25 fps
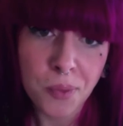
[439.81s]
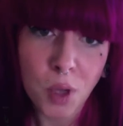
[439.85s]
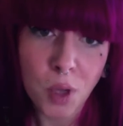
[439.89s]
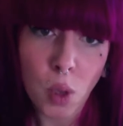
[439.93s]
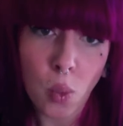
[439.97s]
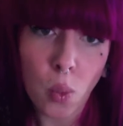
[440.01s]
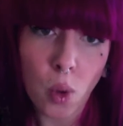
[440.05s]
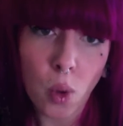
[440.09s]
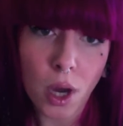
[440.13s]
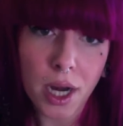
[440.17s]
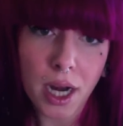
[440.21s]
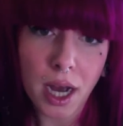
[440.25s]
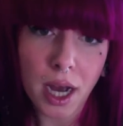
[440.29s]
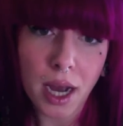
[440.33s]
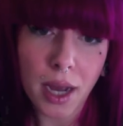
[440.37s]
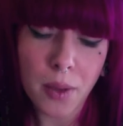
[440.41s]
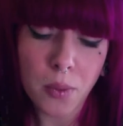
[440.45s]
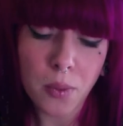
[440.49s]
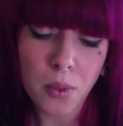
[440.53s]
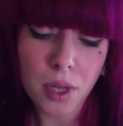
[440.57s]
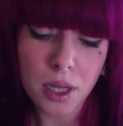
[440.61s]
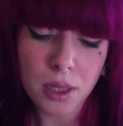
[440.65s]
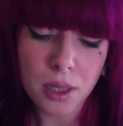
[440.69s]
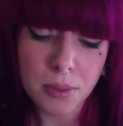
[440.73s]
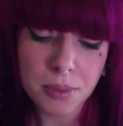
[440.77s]
What I
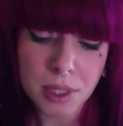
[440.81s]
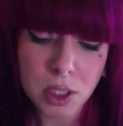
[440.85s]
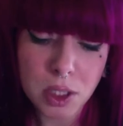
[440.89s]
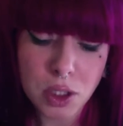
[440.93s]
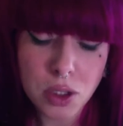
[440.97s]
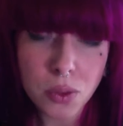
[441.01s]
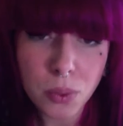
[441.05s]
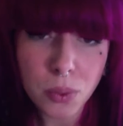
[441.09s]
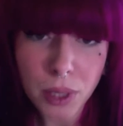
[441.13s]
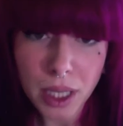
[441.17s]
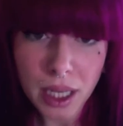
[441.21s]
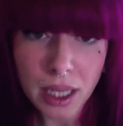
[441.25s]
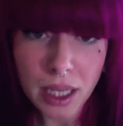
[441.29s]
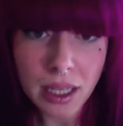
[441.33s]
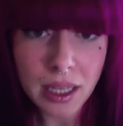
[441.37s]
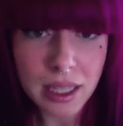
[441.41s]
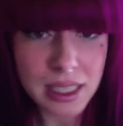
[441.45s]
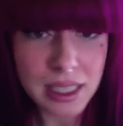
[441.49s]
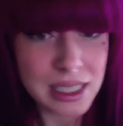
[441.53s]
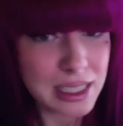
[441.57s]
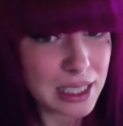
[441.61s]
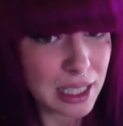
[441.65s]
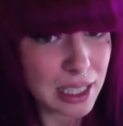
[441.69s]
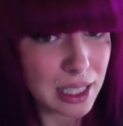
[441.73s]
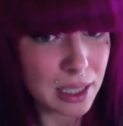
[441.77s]
will be doing
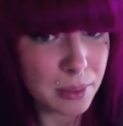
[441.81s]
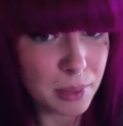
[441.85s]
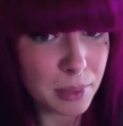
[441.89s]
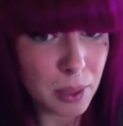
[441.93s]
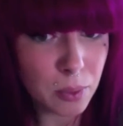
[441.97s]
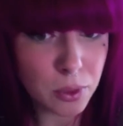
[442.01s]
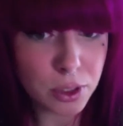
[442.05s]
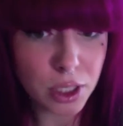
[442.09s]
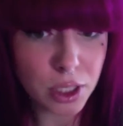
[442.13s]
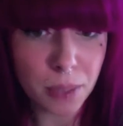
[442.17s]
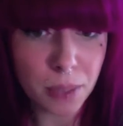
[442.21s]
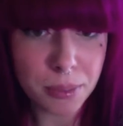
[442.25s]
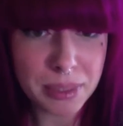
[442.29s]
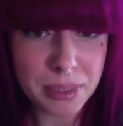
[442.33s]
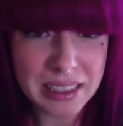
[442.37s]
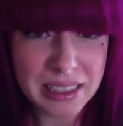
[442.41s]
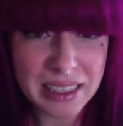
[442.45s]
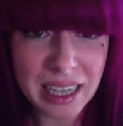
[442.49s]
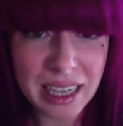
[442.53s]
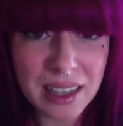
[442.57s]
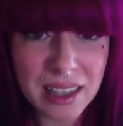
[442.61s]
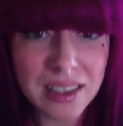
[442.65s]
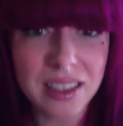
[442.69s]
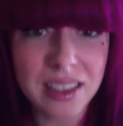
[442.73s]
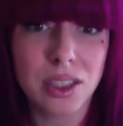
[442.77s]
this time, I will not be
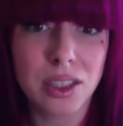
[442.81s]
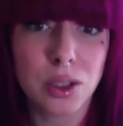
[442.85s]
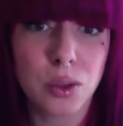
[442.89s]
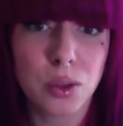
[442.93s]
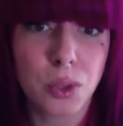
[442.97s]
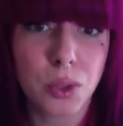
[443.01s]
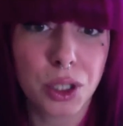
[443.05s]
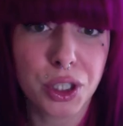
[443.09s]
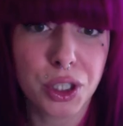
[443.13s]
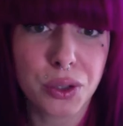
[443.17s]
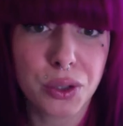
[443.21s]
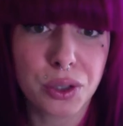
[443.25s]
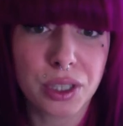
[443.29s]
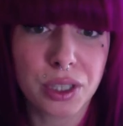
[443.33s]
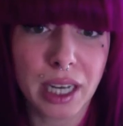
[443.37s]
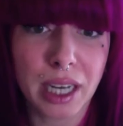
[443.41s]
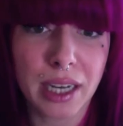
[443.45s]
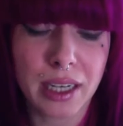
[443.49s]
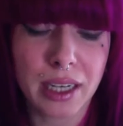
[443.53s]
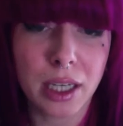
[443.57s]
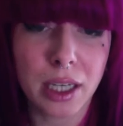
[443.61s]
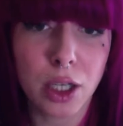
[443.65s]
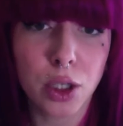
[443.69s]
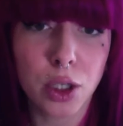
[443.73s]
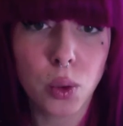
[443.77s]
telling you what you're
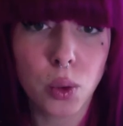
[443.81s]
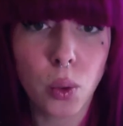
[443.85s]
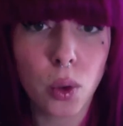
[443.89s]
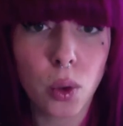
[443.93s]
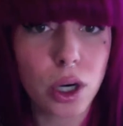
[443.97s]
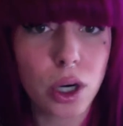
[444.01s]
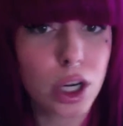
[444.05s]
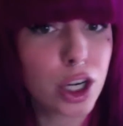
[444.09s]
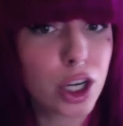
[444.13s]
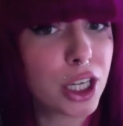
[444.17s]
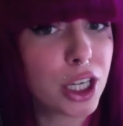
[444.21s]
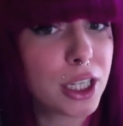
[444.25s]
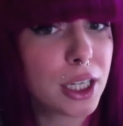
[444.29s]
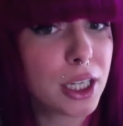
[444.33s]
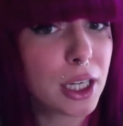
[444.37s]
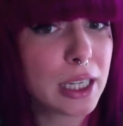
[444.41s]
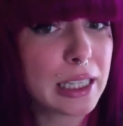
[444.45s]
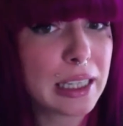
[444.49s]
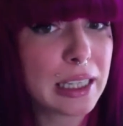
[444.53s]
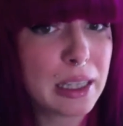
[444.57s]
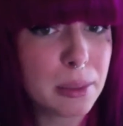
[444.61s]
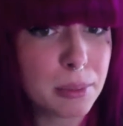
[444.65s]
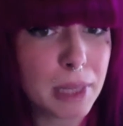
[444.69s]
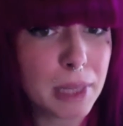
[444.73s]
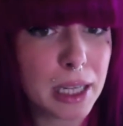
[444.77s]
getting. You're going to
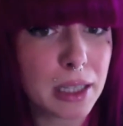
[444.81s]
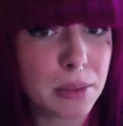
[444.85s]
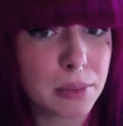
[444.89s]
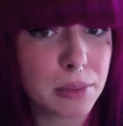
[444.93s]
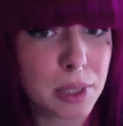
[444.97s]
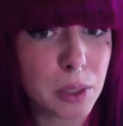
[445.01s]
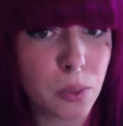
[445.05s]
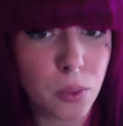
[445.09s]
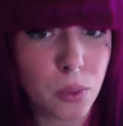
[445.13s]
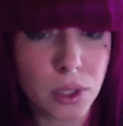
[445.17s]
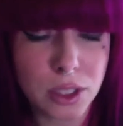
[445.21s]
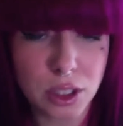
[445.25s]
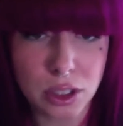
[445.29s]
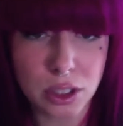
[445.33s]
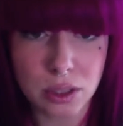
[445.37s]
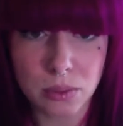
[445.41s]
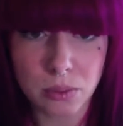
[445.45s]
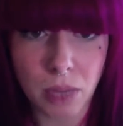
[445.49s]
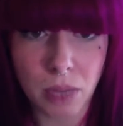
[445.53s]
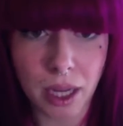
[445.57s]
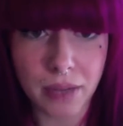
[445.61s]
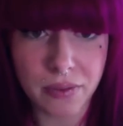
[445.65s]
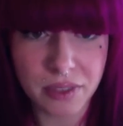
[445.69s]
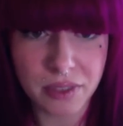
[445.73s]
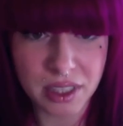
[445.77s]
email me once
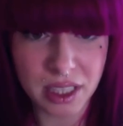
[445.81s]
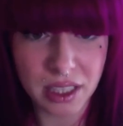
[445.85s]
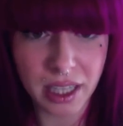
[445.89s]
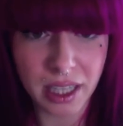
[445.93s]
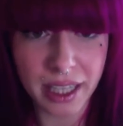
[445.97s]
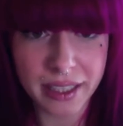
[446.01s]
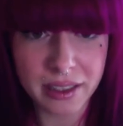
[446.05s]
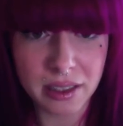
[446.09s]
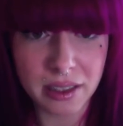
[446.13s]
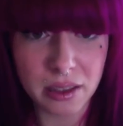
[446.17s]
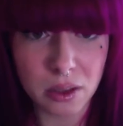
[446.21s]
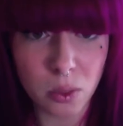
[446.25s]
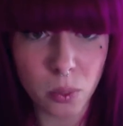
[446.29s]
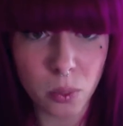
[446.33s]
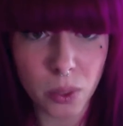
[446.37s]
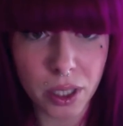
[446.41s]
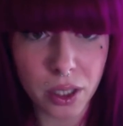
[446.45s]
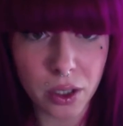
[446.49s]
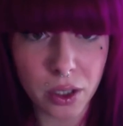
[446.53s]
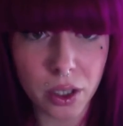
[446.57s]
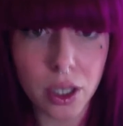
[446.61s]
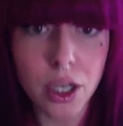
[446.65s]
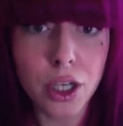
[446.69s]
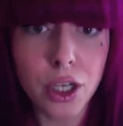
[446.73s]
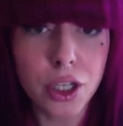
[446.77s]
I've selected the
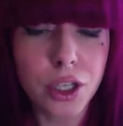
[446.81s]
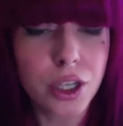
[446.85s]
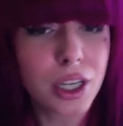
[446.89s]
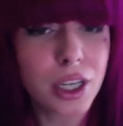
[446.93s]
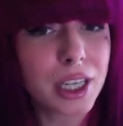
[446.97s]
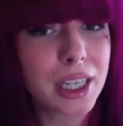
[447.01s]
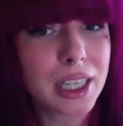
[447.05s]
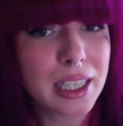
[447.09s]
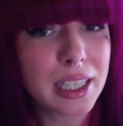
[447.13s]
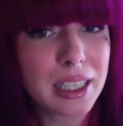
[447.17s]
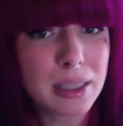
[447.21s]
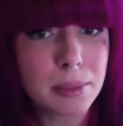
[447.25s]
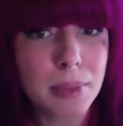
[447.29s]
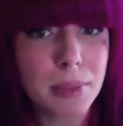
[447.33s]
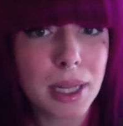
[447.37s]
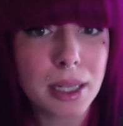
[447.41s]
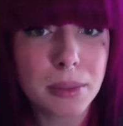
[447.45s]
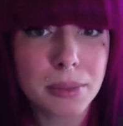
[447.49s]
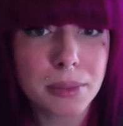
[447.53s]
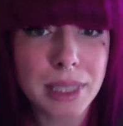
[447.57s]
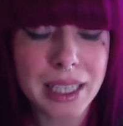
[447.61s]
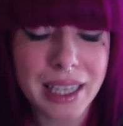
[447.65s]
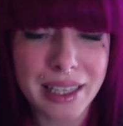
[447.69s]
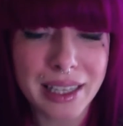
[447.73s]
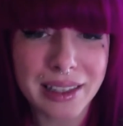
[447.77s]
winner. You're going to email
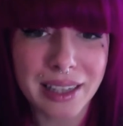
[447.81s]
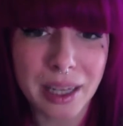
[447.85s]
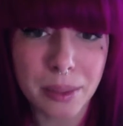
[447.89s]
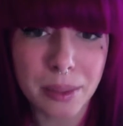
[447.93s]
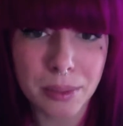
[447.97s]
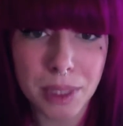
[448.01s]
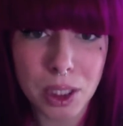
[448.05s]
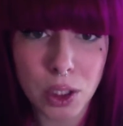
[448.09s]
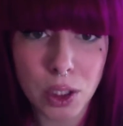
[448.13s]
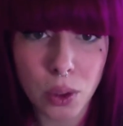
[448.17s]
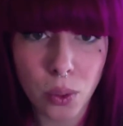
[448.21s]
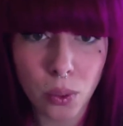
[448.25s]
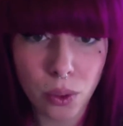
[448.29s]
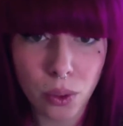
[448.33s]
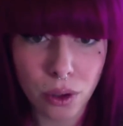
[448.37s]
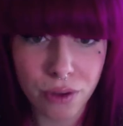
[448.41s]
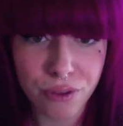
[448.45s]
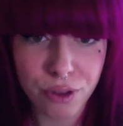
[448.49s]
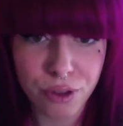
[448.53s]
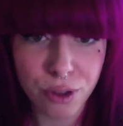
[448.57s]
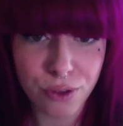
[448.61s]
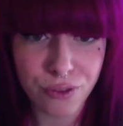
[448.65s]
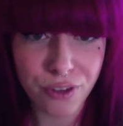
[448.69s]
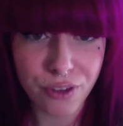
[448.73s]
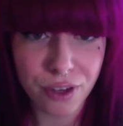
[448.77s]
me and let me know of
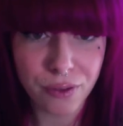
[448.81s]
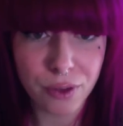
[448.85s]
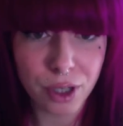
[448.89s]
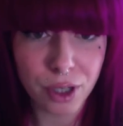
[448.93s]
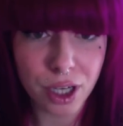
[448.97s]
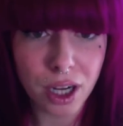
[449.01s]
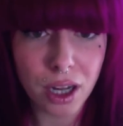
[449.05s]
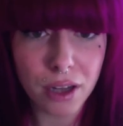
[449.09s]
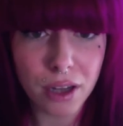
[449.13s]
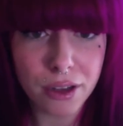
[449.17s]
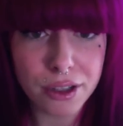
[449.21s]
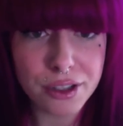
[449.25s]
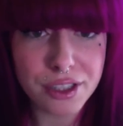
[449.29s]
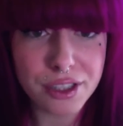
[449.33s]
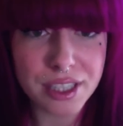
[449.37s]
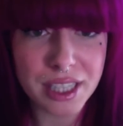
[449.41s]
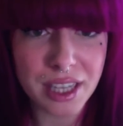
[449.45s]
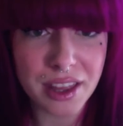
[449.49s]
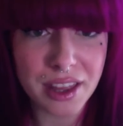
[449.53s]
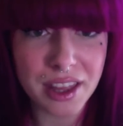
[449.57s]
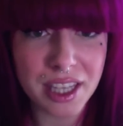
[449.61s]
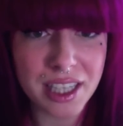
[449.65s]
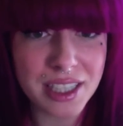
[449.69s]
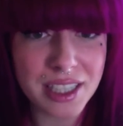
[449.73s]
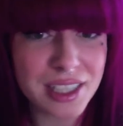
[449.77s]
your favorite colors
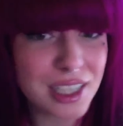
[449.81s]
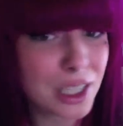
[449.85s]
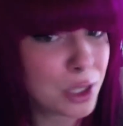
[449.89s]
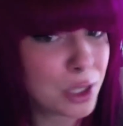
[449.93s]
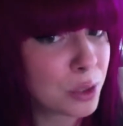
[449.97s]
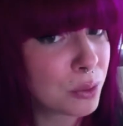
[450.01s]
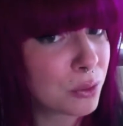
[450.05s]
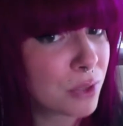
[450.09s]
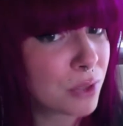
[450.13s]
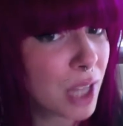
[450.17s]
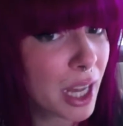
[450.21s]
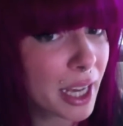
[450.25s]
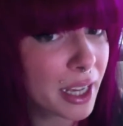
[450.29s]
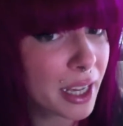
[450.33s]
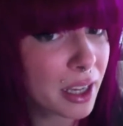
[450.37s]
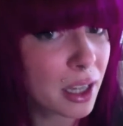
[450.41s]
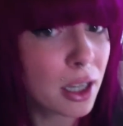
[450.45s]
and things that you like.